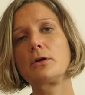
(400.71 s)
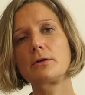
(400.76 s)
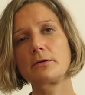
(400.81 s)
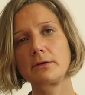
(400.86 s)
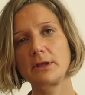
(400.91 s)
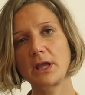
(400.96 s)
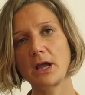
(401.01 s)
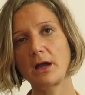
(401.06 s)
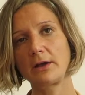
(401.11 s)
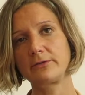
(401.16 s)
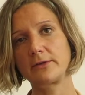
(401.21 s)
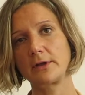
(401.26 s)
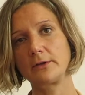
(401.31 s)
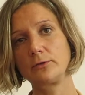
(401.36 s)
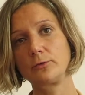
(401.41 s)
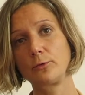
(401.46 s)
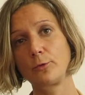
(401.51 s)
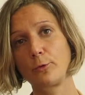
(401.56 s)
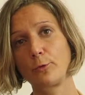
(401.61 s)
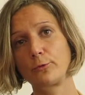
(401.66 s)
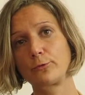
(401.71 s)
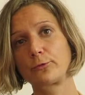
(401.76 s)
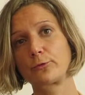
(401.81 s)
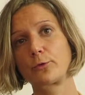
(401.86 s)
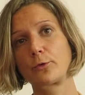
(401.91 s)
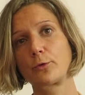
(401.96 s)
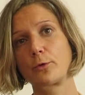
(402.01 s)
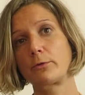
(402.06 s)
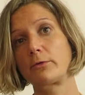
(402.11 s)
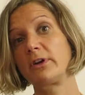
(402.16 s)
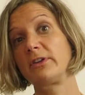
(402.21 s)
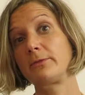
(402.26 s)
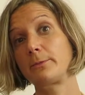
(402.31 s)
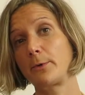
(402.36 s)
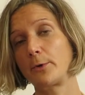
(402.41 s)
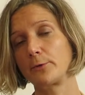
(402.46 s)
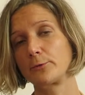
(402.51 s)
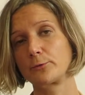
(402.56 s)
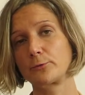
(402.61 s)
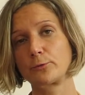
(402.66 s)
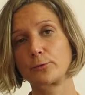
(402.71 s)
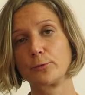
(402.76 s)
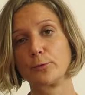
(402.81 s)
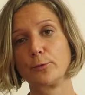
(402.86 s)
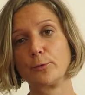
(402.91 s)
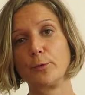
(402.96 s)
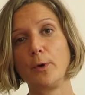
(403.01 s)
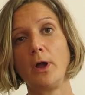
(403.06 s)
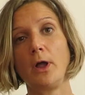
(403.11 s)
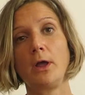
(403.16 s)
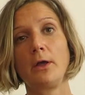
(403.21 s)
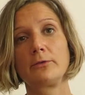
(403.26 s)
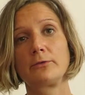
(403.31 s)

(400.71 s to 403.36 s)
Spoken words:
area that does correspond to